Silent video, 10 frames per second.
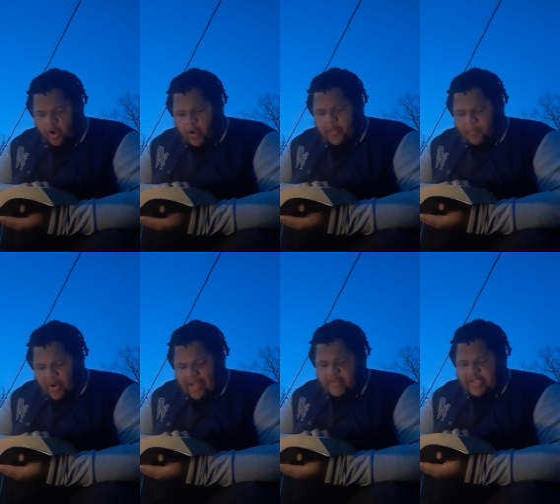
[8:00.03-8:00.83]
all the
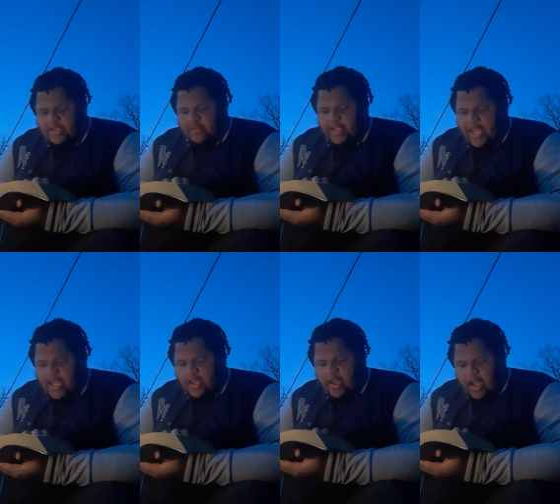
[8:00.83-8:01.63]
provinces of the
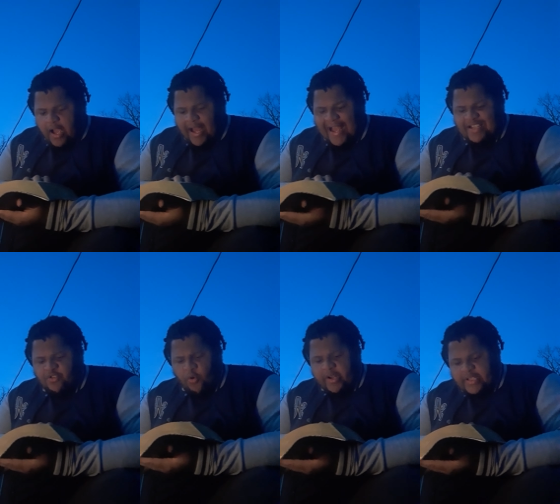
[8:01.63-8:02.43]
king
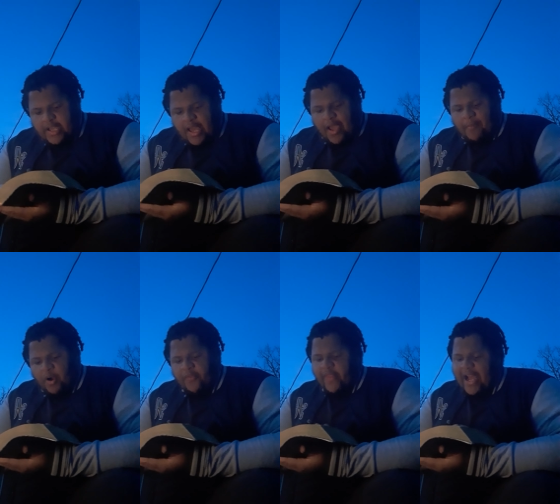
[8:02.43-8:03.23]
Ahasuerus,
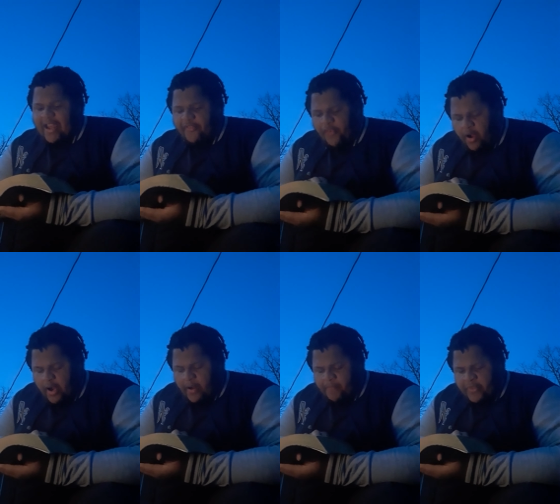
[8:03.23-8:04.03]
both nigh and
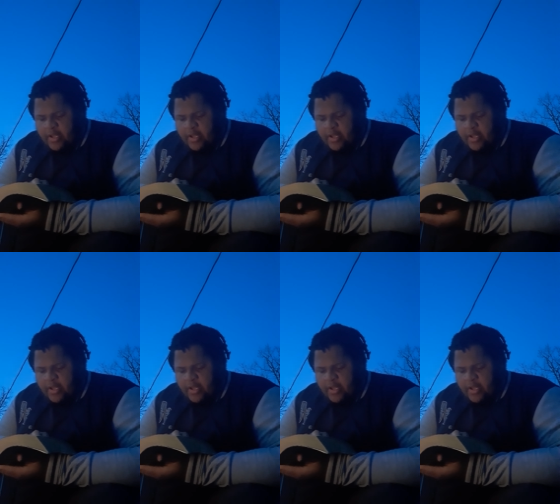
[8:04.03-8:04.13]
far,